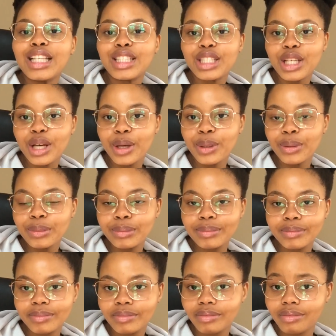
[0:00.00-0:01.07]
So
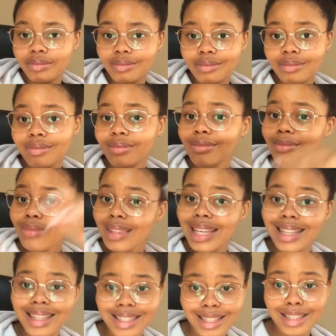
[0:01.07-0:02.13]

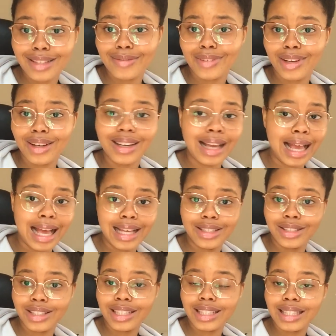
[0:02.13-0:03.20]
this is a vlog, as
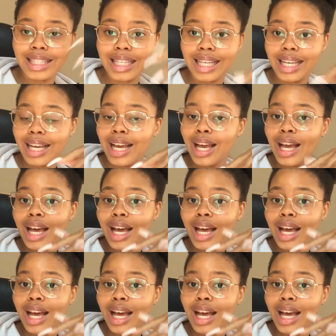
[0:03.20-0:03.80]
you can see.